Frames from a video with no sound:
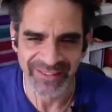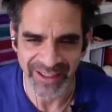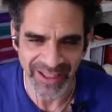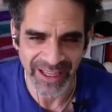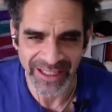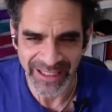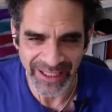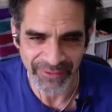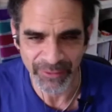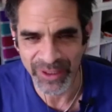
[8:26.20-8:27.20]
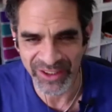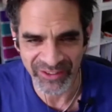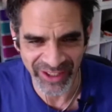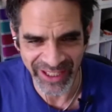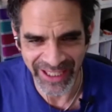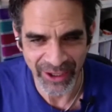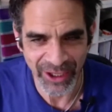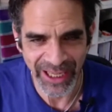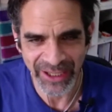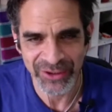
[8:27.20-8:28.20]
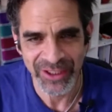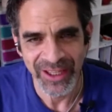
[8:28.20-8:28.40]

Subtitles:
like a headache, even when you say it out loud.